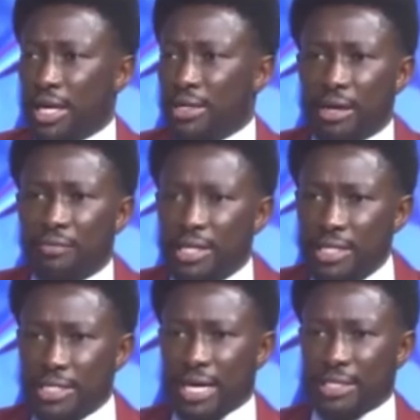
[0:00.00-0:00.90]
I don't have
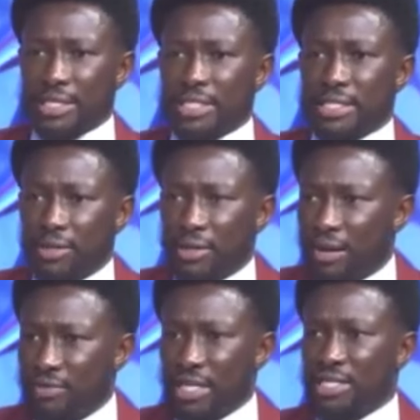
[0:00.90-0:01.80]
any taxes, I don't
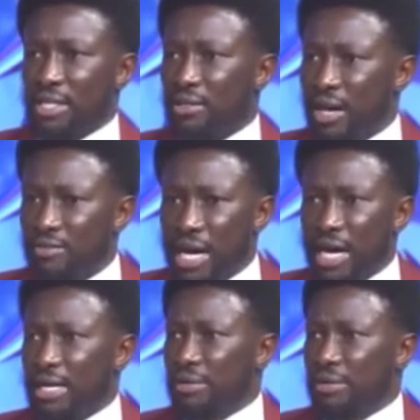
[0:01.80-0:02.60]
have this, I don't have that.